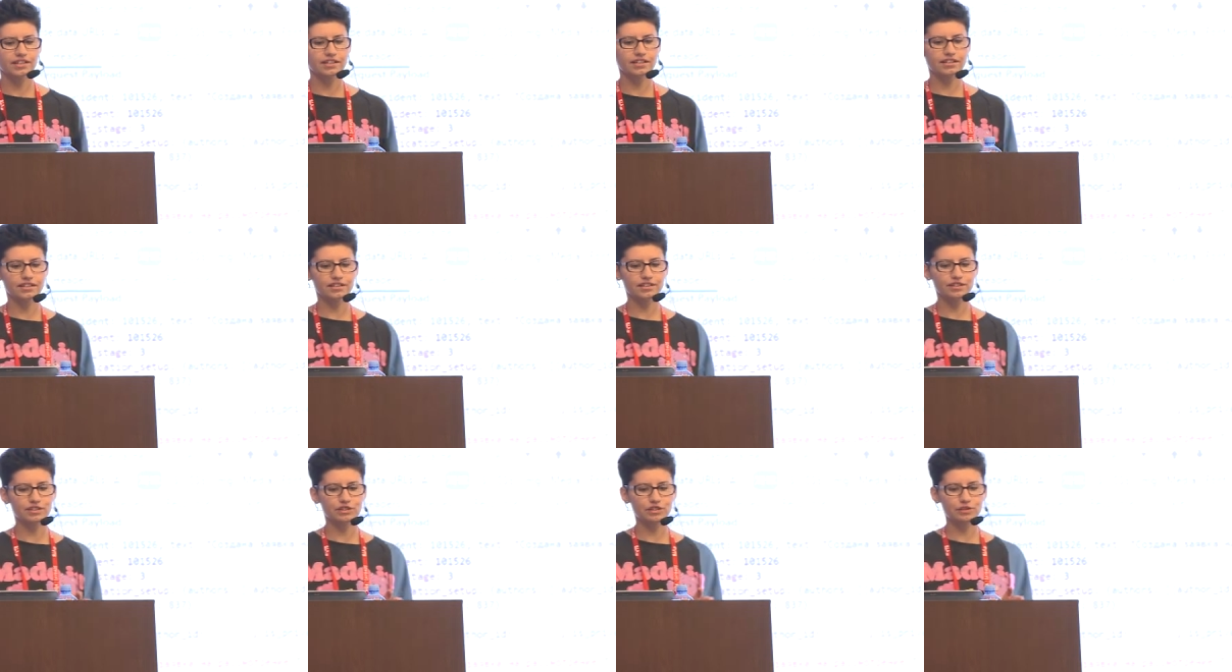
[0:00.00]

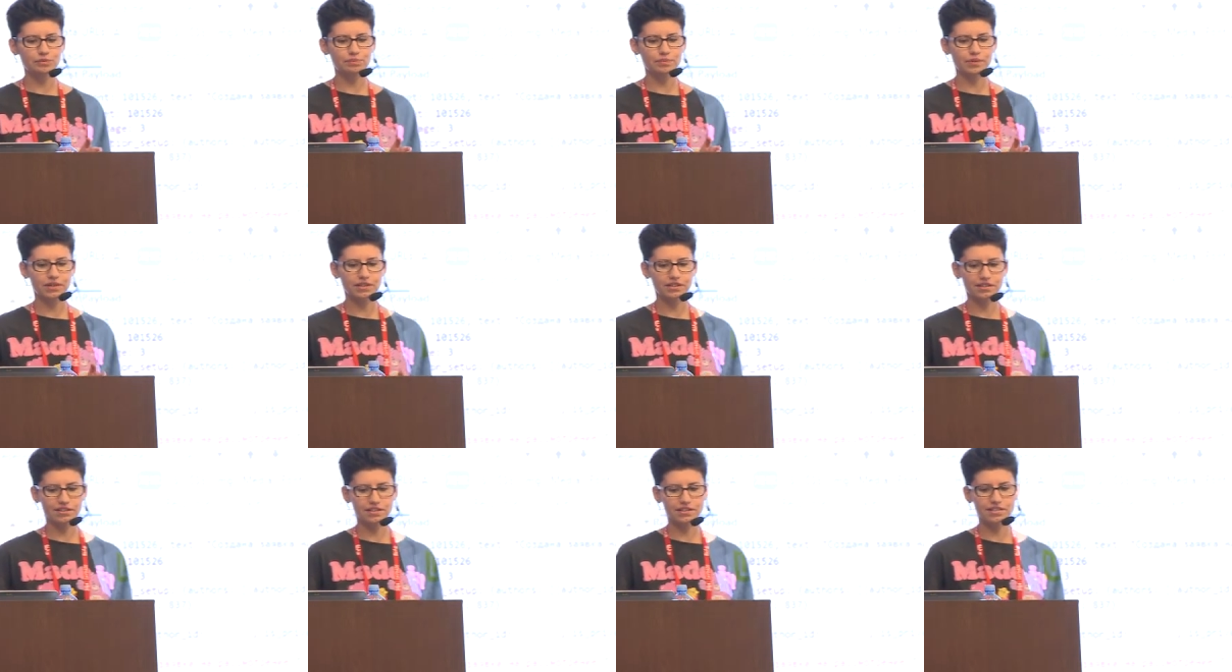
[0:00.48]
sent
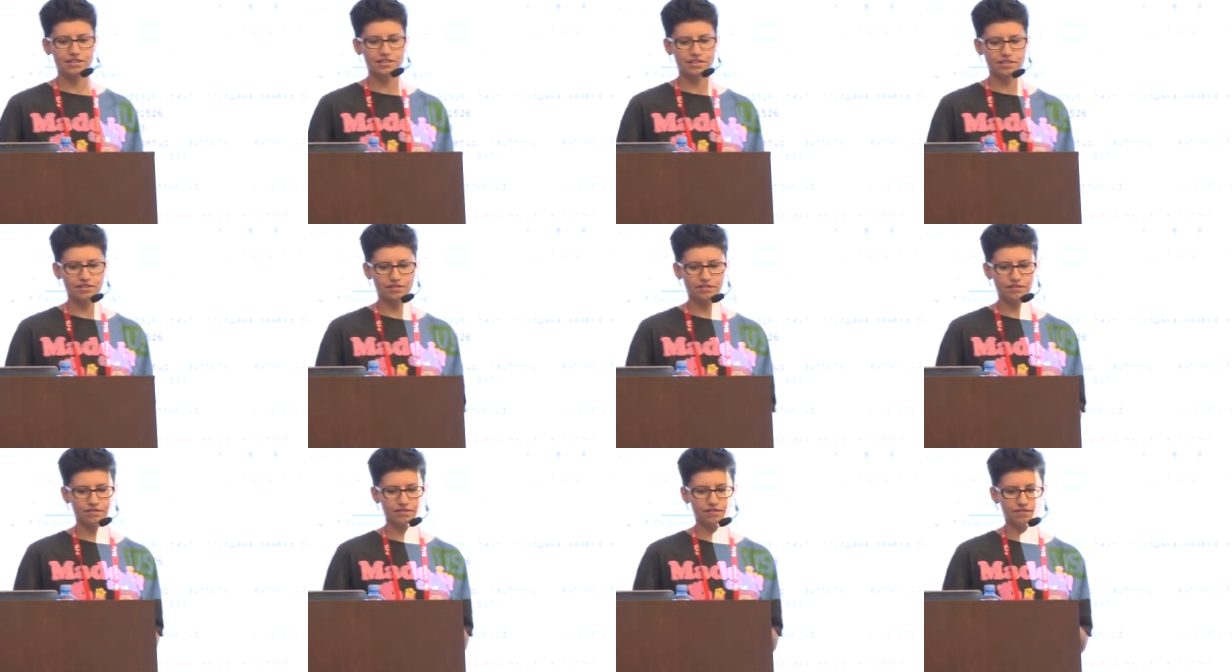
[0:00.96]
from the
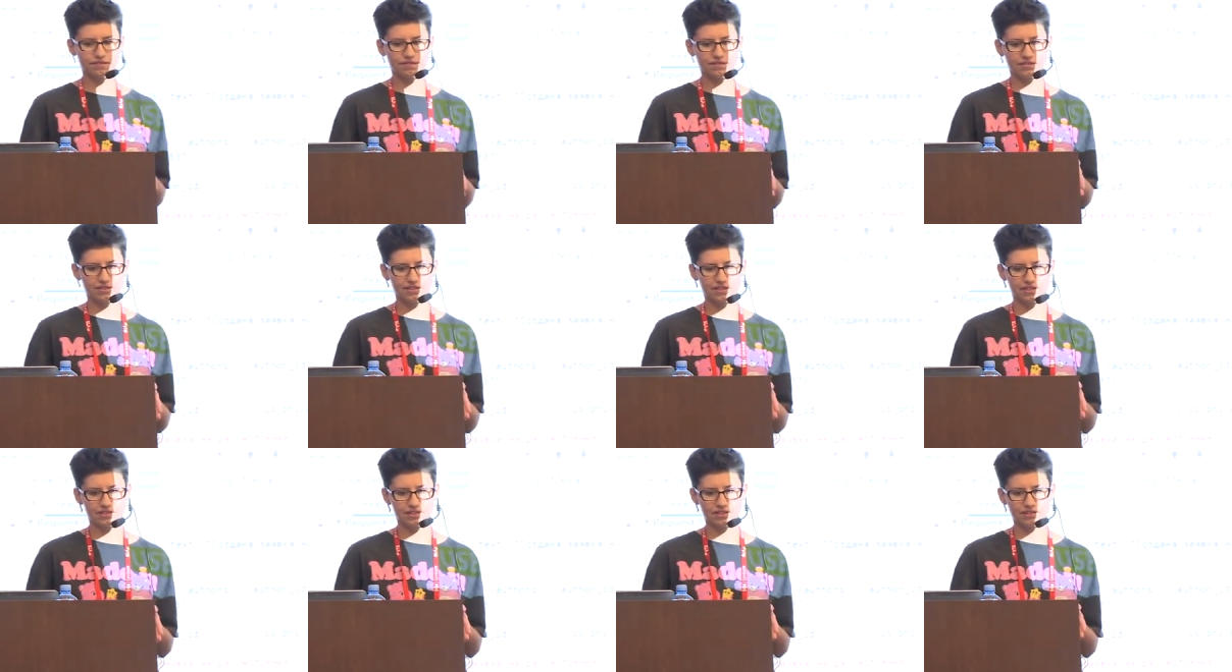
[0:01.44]
front
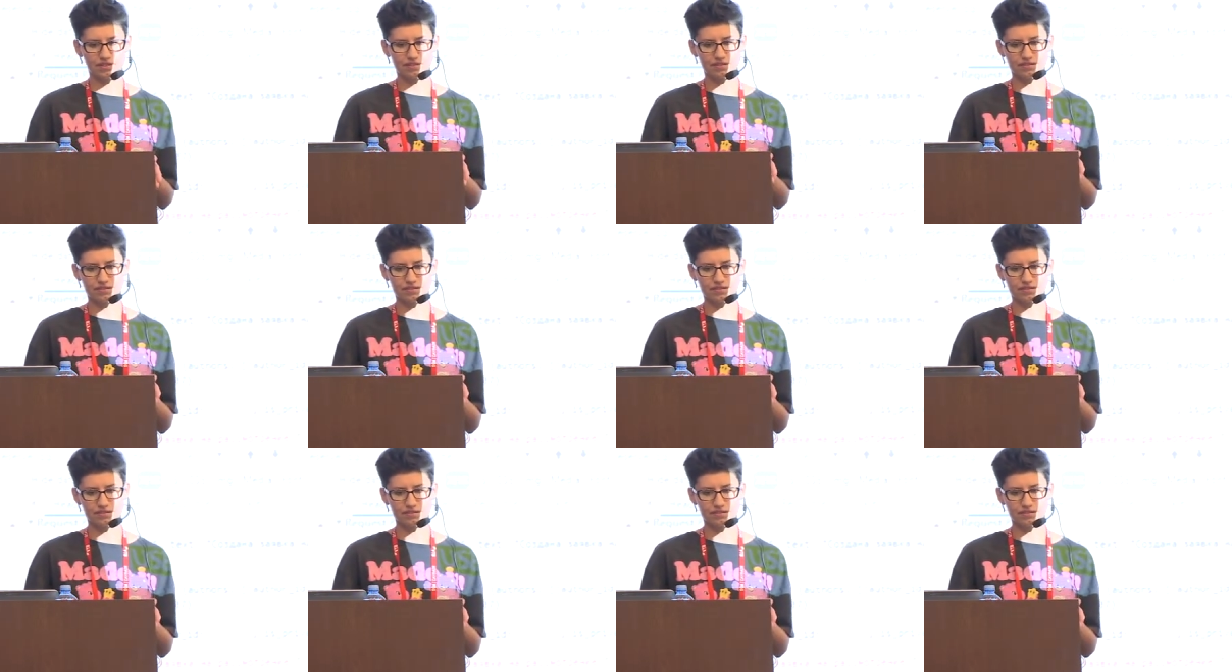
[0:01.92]
end,